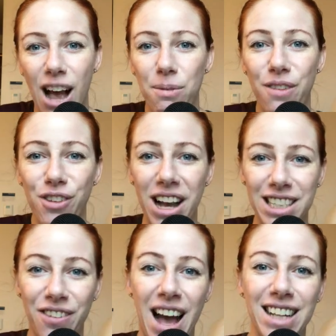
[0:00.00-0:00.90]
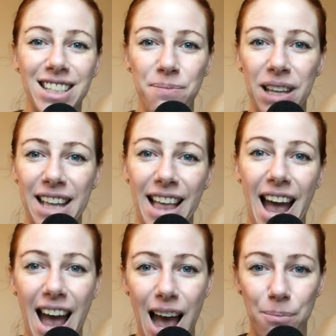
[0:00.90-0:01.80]
How many of you guys have had something like
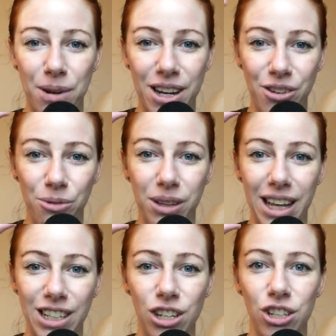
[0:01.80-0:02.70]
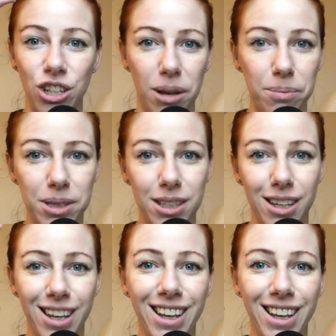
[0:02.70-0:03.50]
that happen in your relationships?